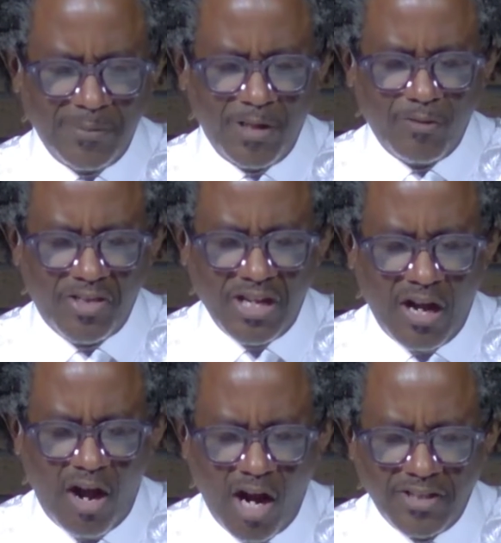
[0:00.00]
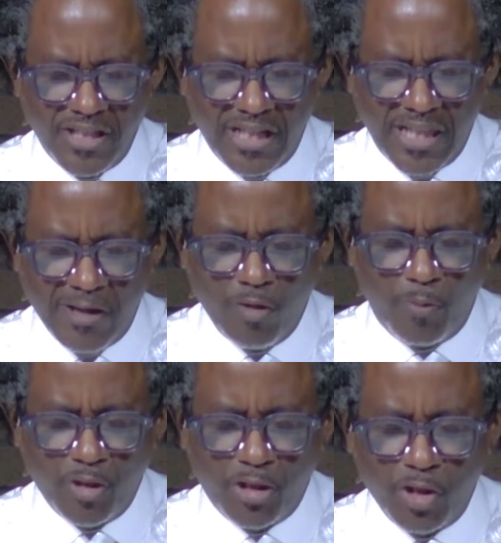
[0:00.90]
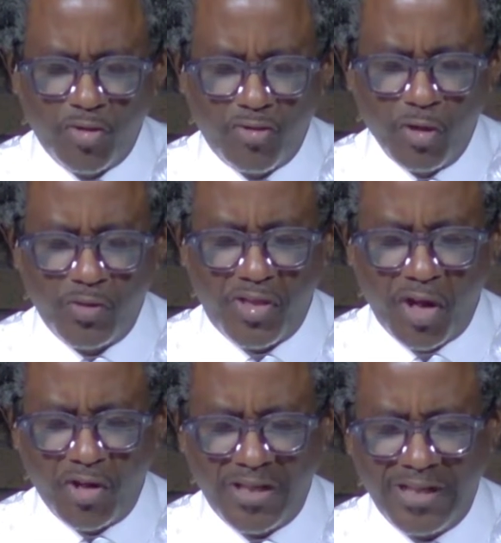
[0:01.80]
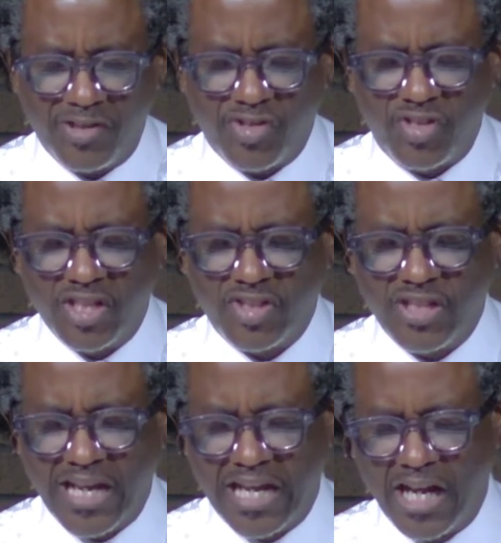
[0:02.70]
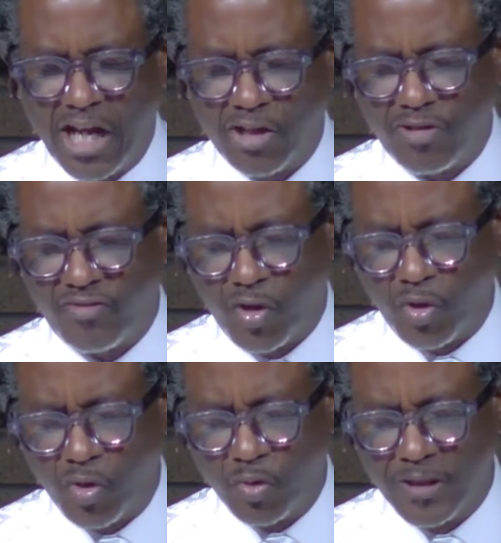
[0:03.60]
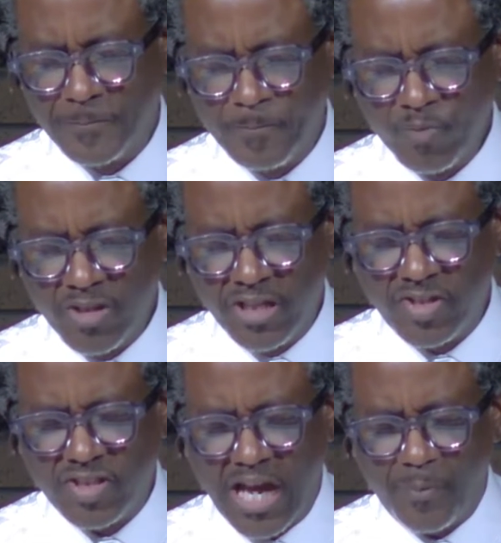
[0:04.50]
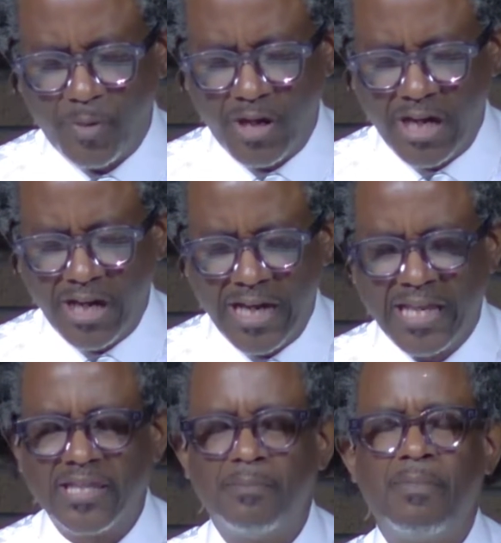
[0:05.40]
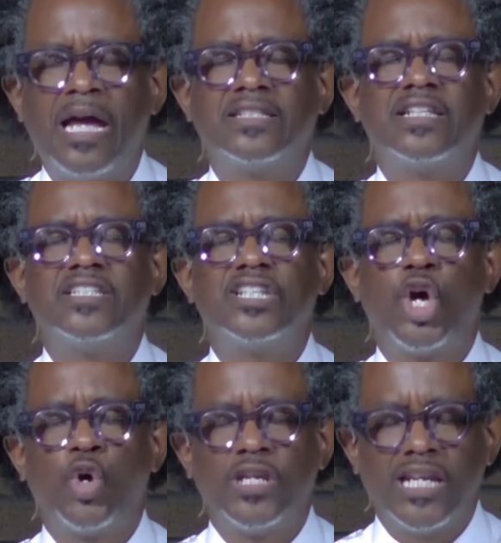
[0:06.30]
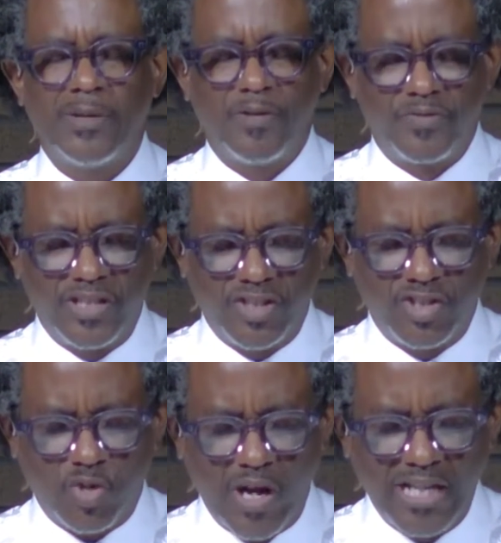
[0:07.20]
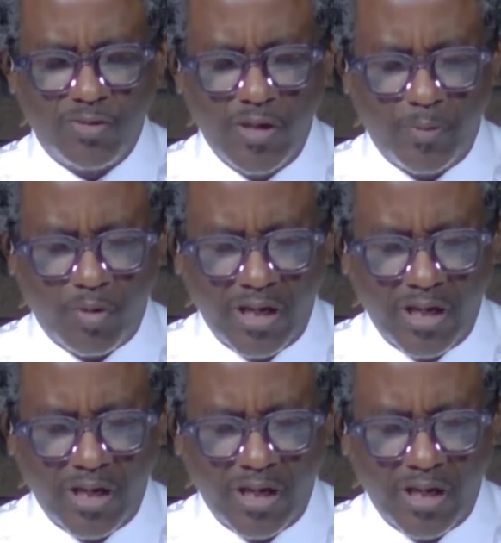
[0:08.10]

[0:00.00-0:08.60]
them deeply within our hearts that they will produce fruit 30, 60, and 100 fold. This is our prayer. In the matchless and holy name of Jesus Christ, we